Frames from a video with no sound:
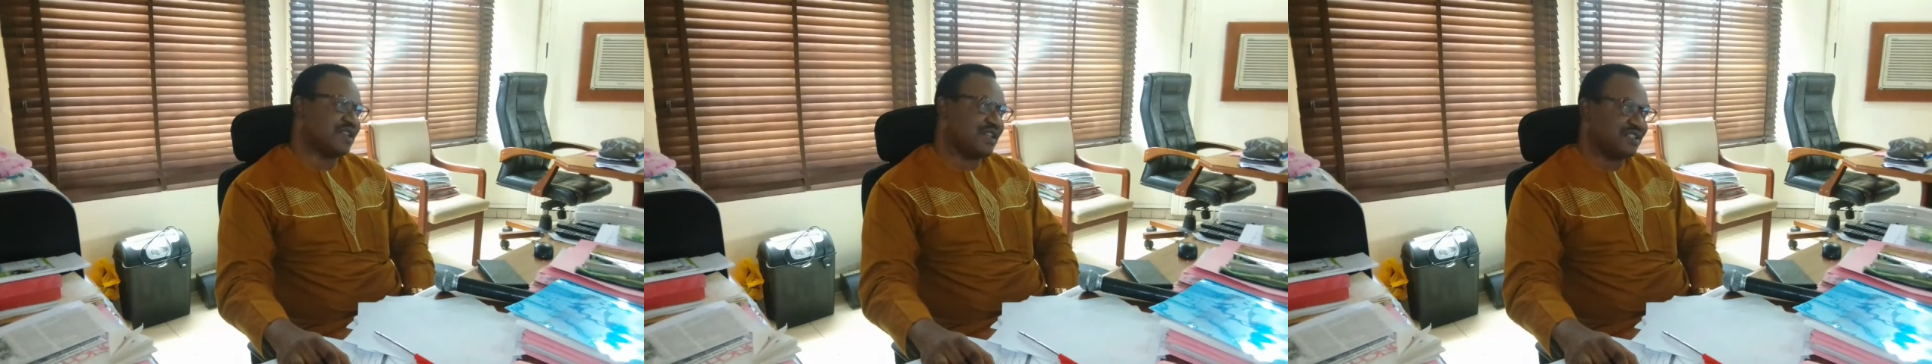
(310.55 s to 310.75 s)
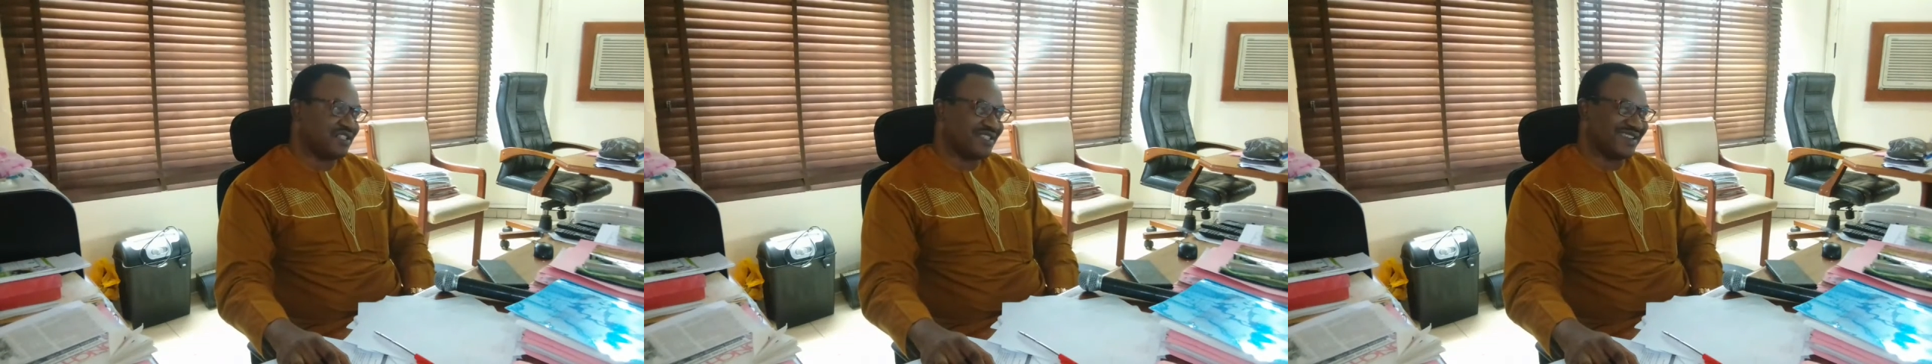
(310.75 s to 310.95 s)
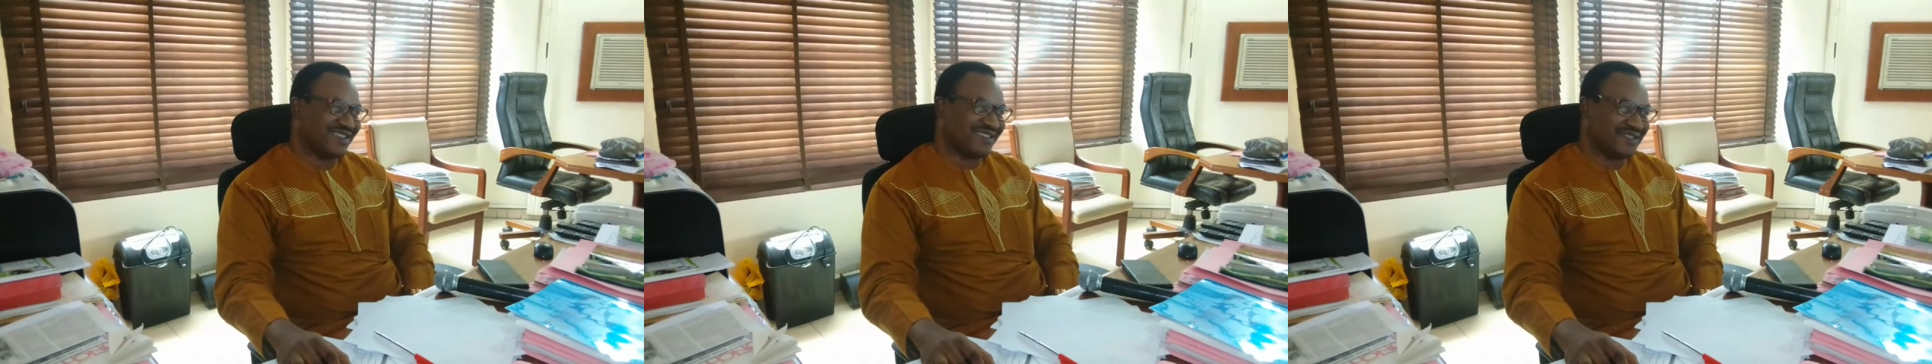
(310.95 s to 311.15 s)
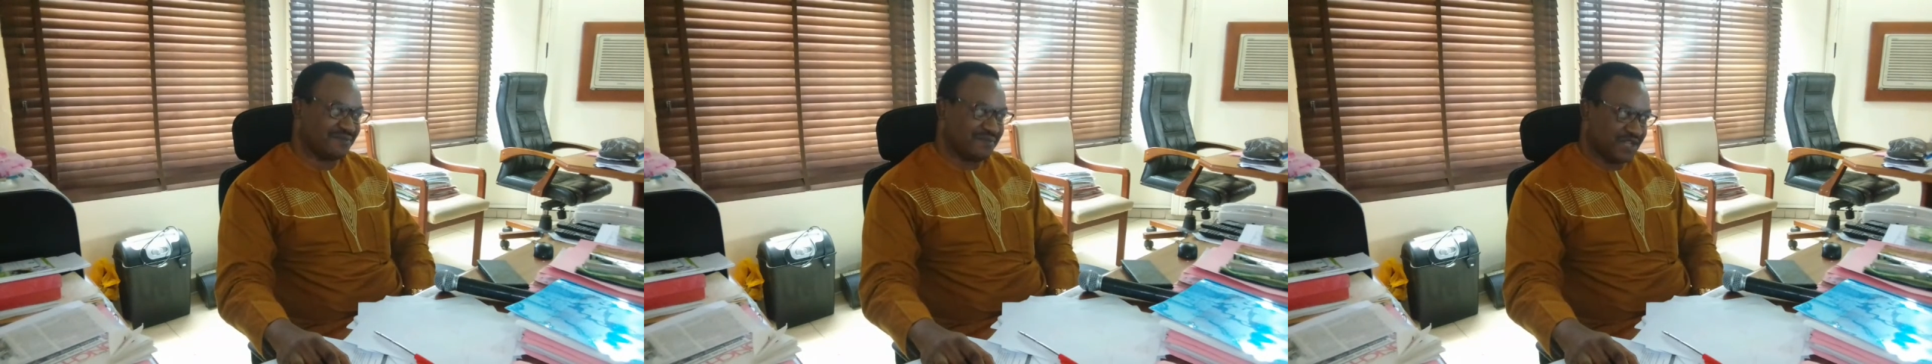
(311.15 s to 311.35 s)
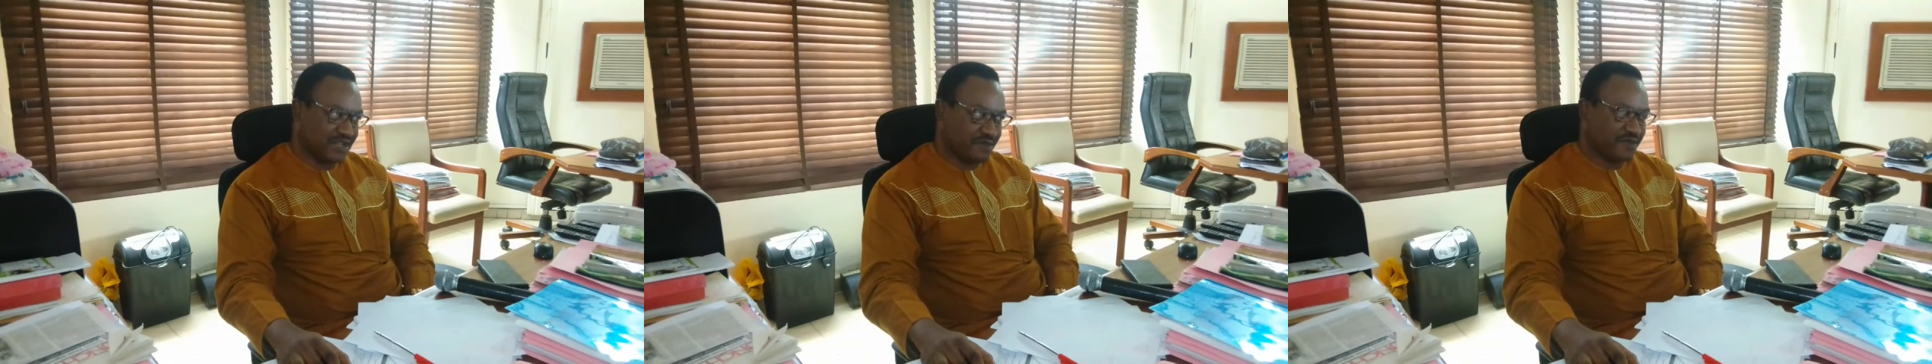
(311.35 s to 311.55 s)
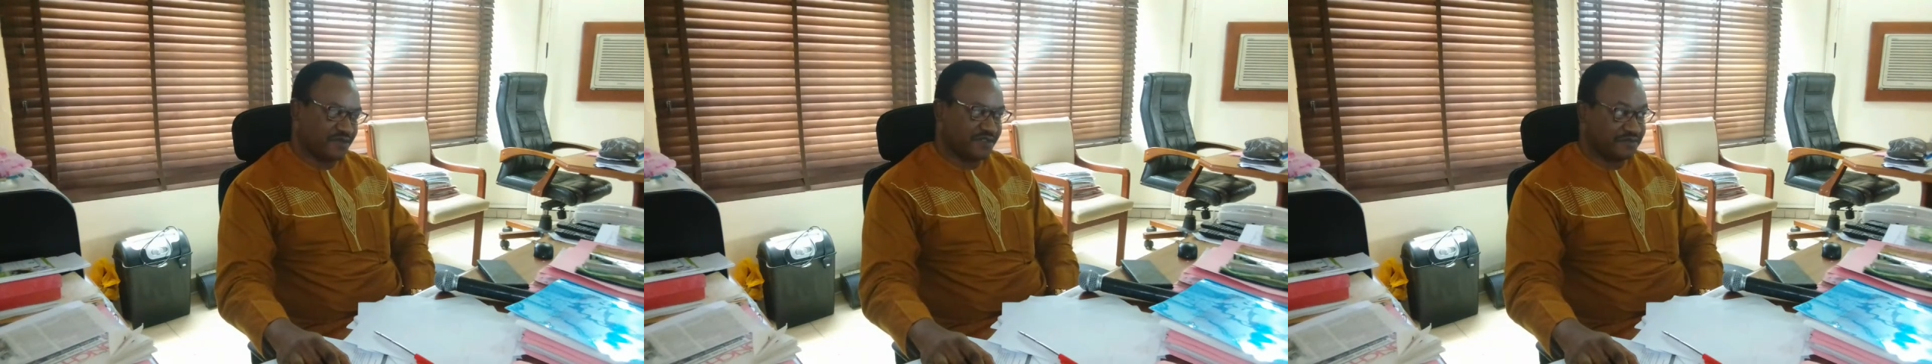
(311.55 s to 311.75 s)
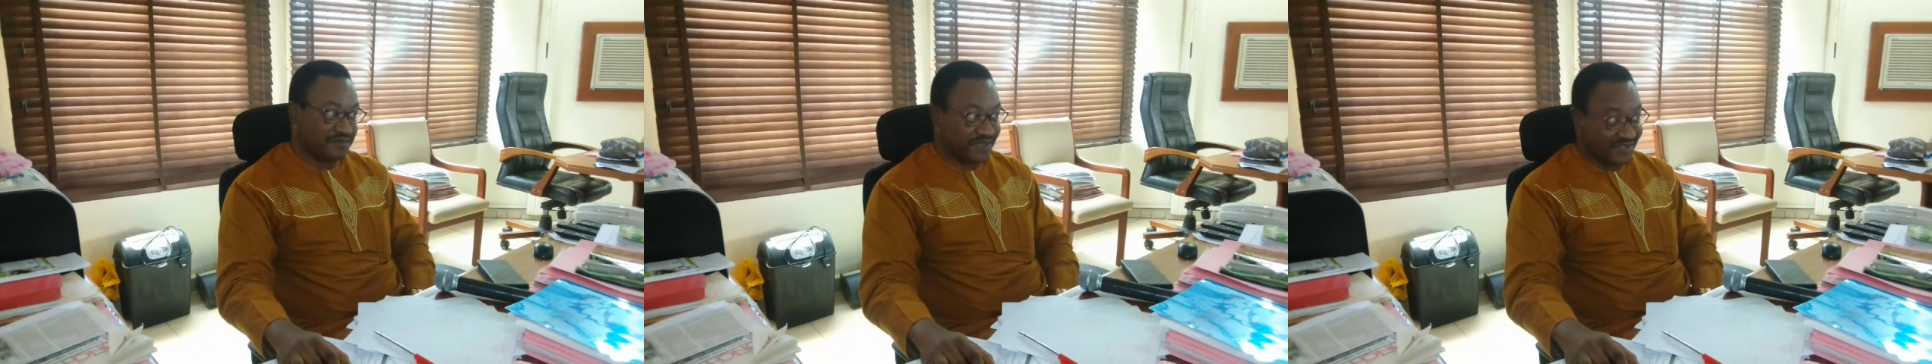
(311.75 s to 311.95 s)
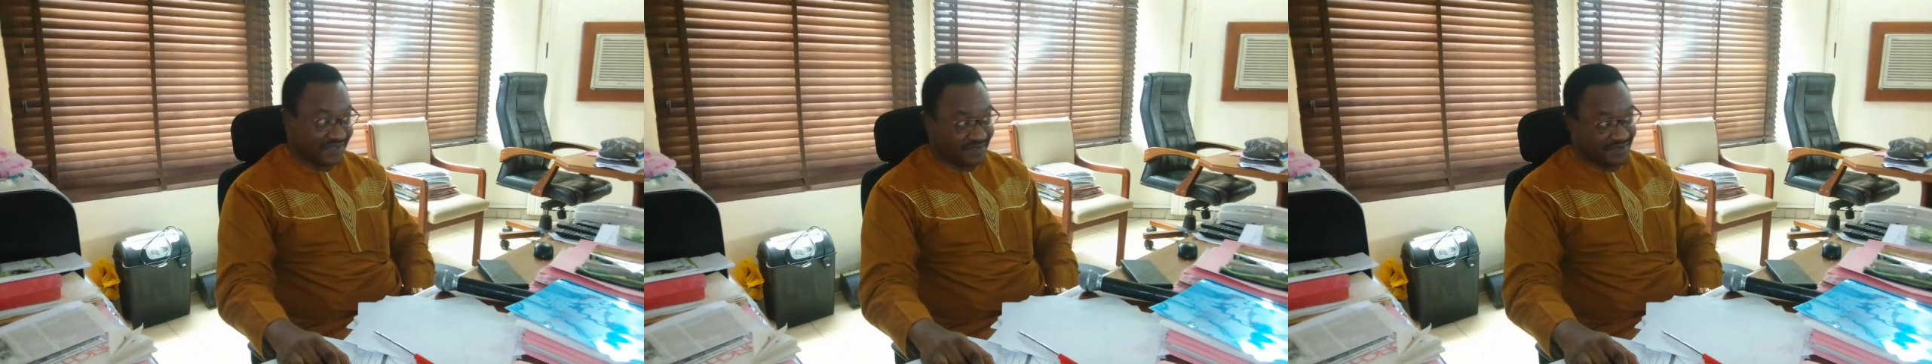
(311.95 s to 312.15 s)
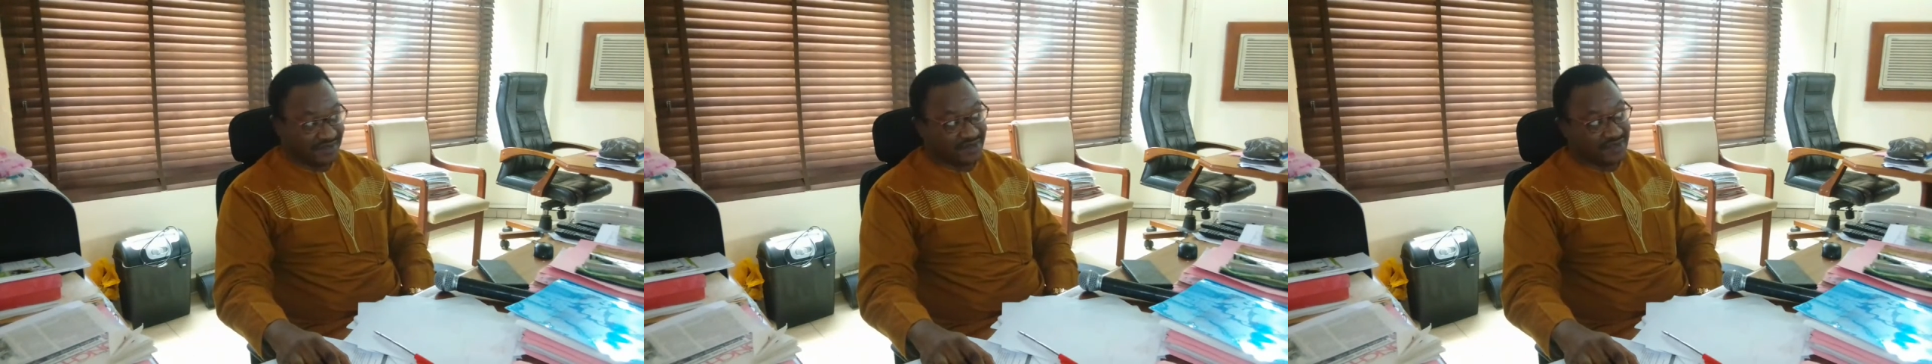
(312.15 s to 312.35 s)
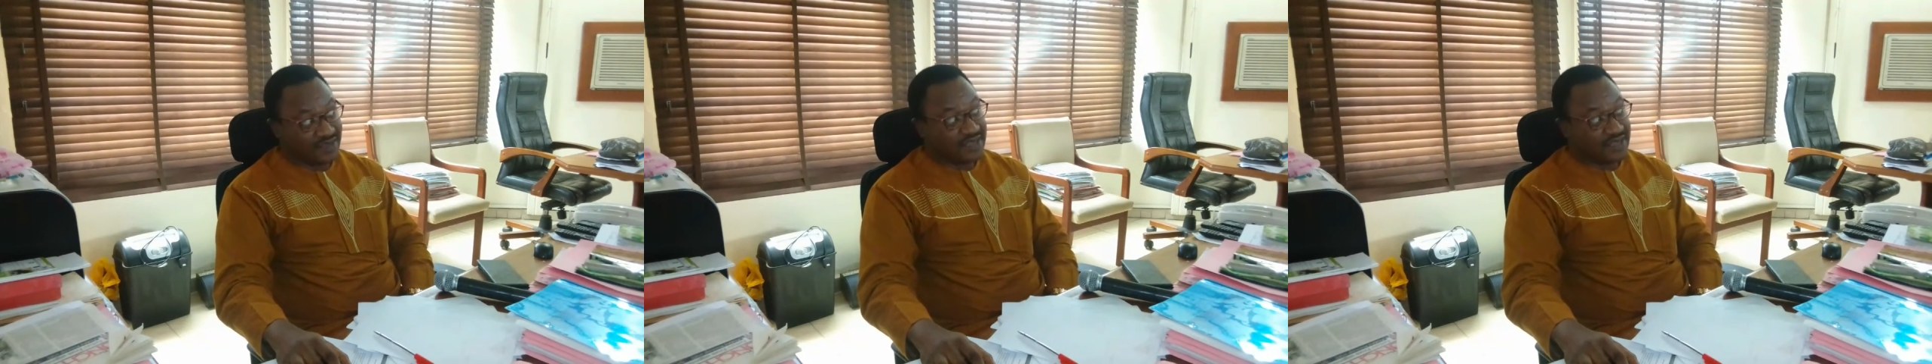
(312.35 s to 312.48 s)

on that the genetic makeup of the person.